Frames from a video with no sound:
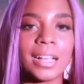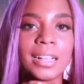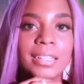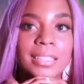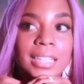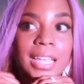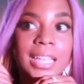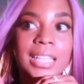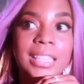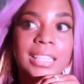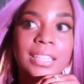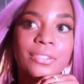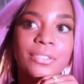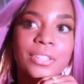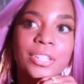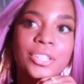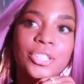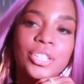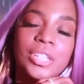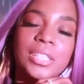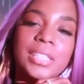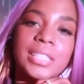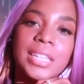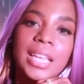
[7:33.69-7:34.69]
Like literally
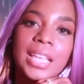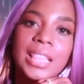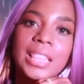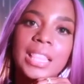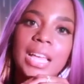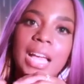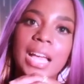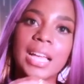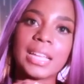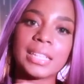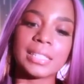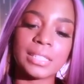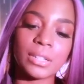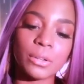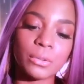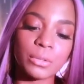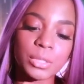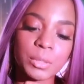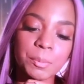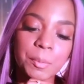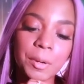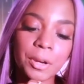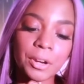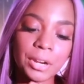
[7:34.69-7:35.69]
just like that. So
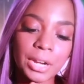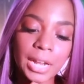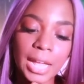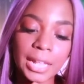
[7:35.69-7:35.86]
Spirit,